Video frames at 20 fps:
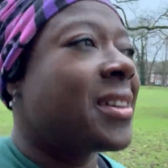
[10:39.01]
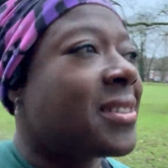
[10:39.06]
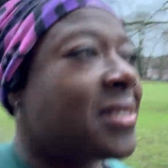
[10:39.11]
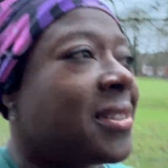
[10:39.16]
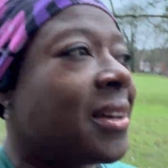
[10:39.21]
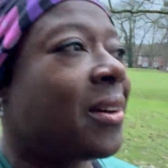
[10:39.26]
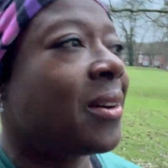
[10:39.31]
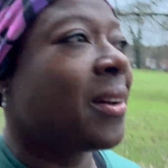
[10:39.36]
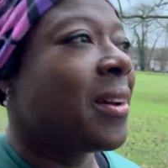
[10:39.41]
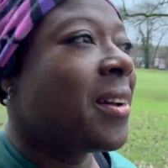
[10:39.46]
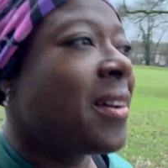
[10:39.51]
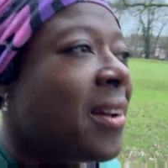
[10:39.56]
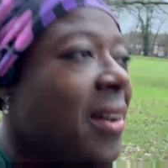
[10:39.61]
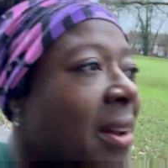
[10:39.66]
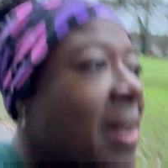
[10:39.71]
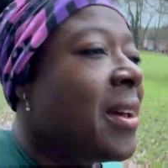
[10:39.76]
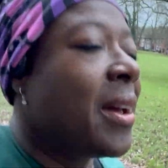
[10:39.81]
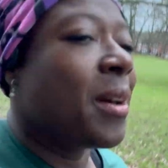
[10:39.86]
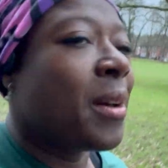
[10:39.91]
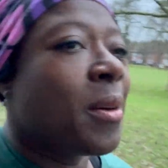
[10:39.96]
so
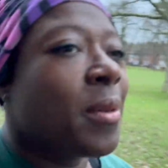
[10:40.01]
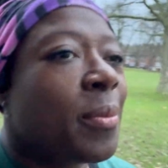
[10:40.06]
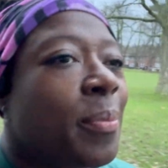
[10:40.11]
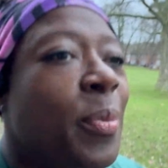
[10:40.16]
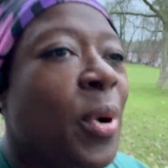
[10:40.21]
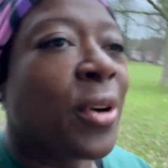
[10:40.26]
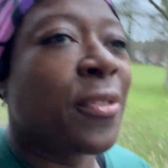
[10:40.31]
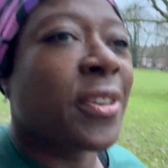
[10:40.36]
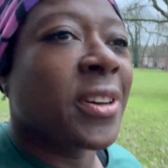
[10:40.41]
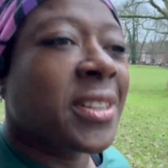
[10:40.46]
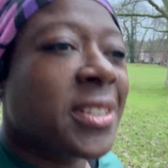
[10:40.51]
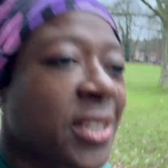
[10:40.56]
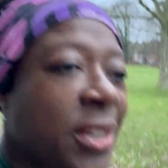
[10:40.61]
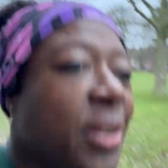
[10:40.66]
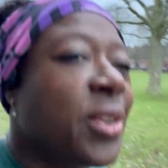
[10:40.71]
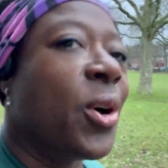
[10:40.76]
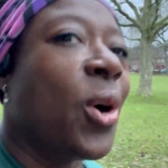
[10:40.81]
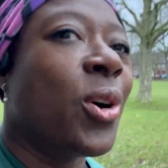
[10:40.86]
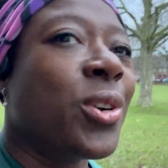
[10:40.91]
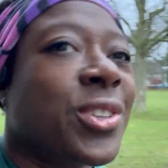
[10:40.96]
bothered
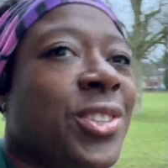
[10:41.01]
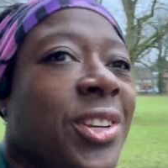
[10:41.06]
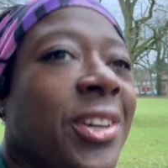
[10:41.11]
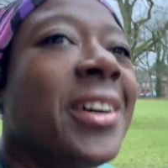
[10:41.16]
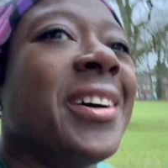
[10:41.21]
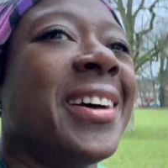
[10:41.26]
not.